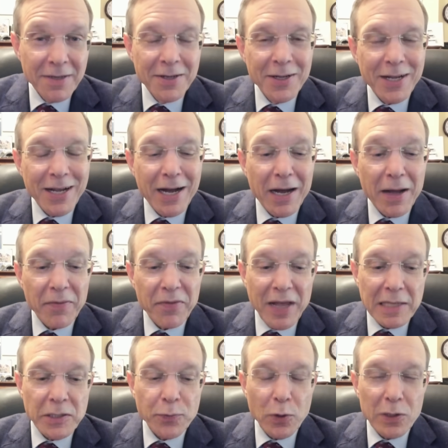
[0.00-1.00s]
Uh,
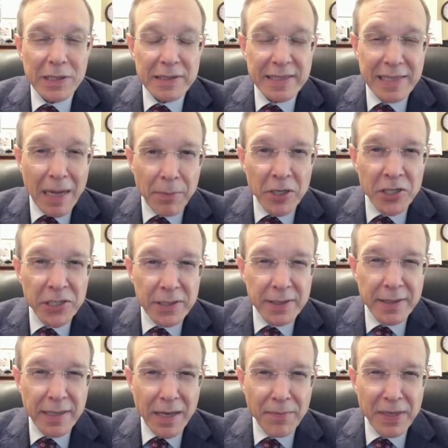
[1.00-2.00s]
that's what establishes
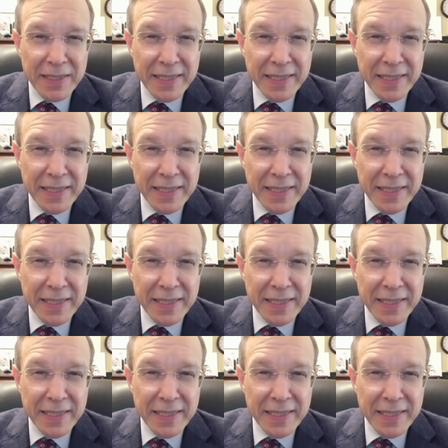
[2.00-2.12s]
them as